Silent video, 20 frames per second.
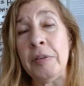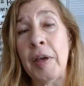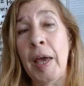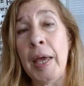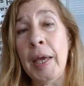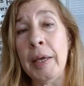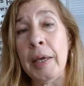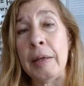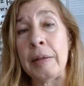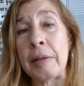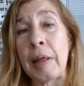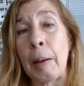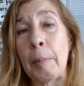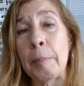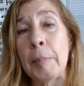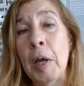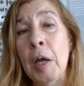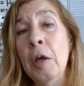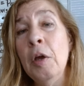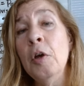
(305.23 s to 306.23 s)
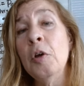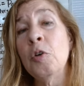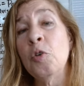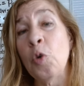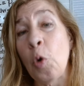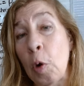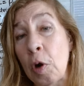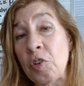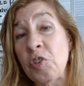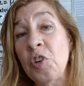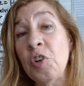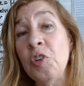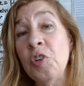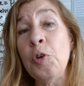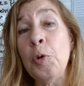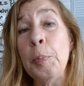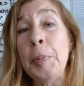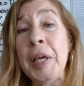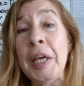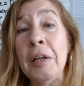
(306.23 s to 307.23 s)
taking them, nor should
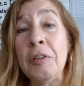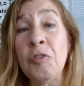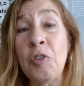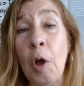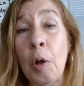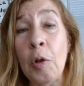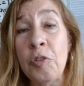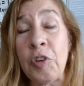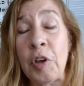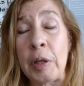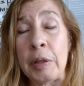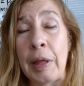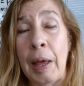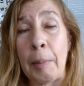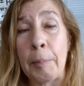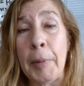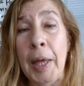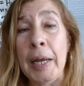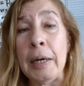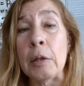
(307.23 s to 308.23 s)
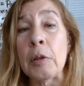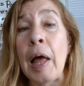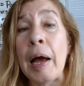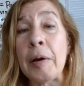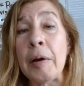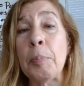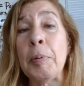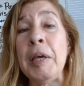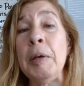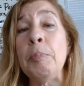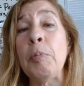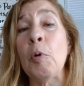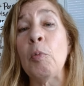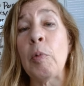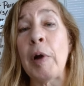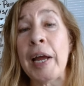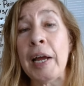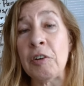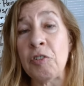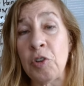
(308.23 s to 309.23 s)
you be indulging them. And a lot of people
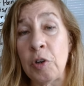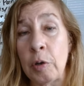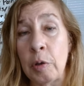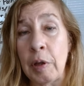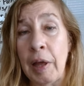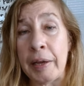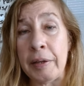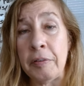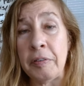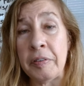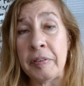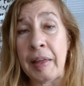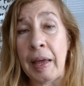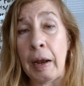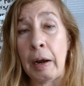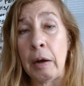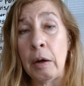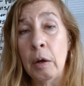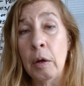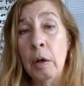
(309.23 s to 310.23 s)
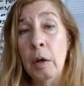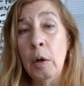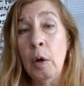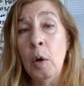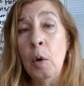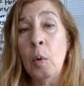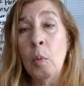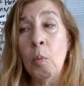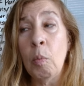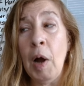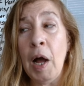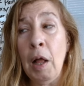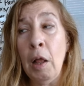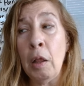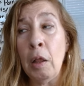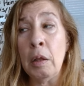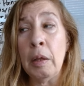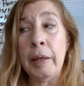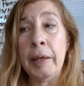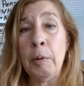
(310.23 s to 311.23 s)
rationalize that.
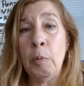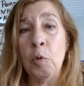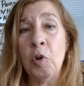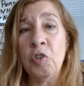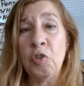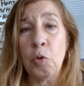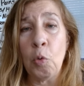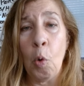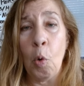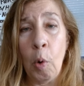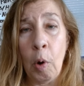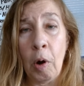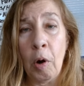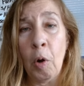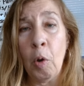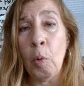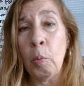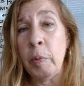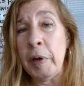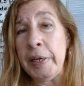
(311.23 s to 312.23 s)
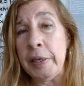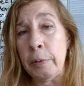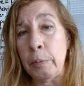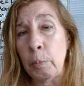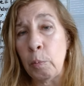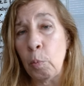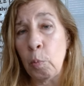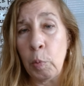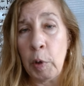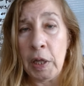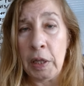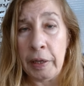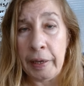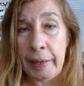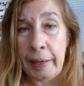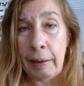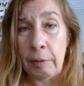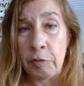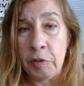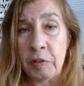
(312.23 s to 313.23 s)
Well, it was oral. We didn't really
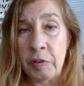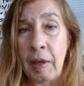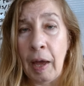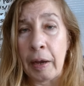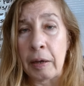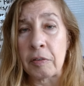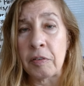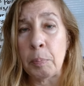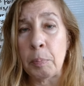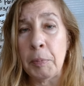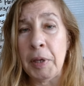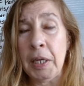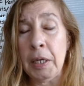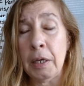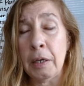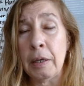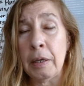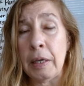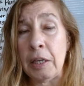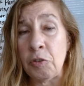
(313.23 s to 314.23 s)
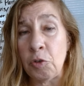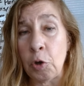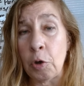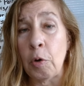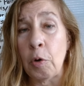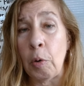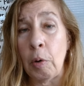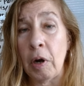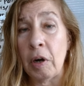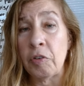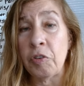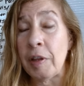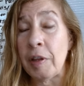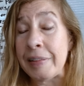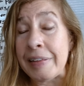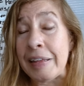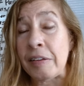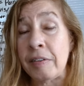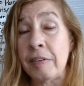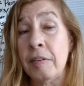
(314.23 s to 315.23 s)
have sex, meaning intercourse.
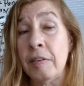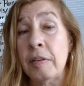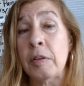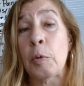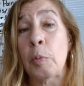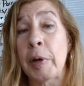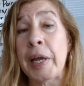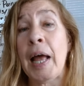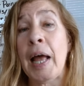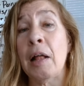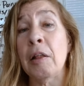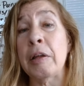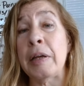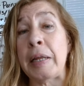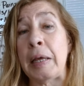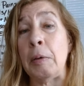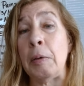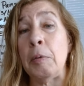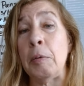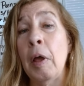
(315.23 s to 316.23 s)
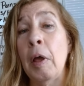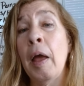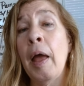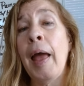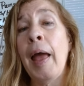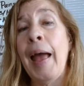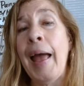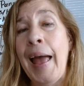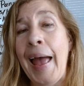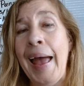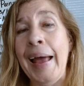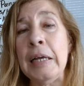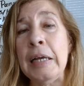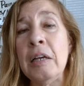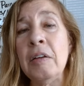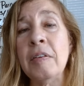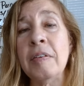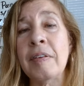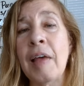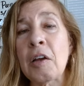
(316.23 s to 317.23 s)
And this is the reality.
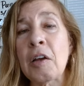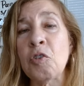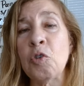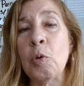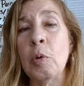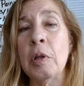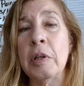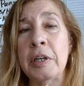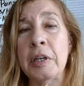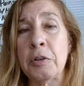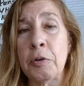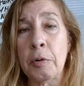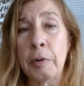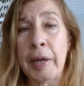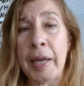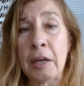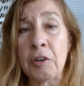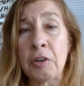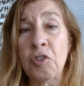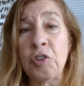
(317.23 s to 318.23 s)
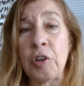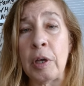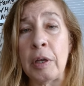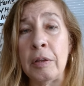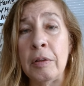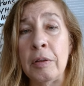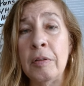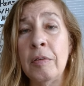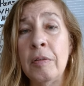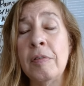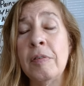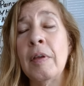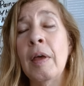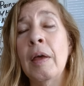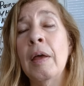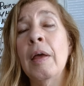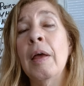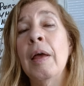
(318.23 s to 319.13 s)
Any sexual interactions